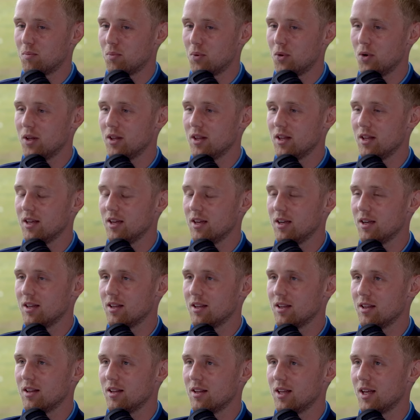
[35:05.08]
putting the,
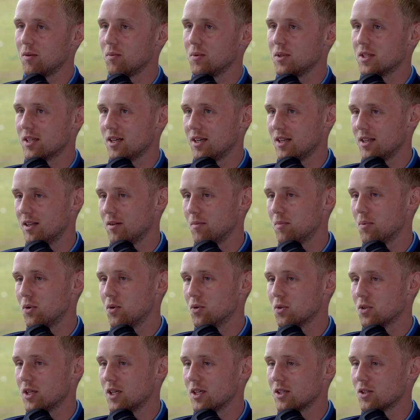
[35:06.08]
like we said, the
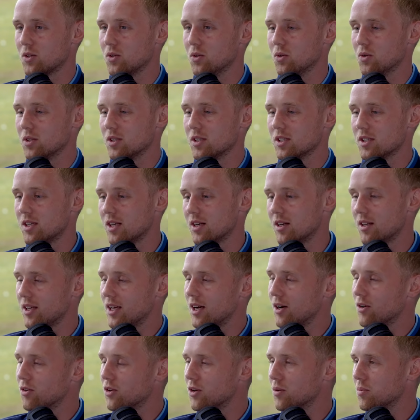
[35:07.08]
process goals instead of
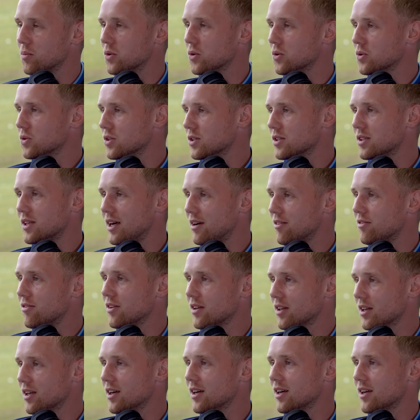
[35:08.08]
the outcome goals is
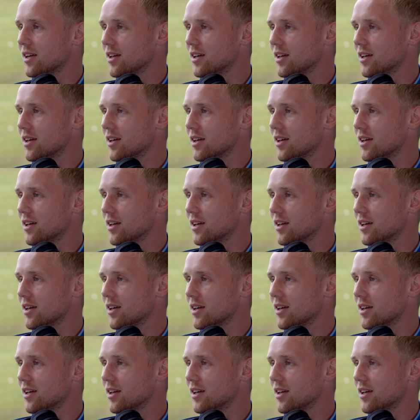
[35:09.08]
definitely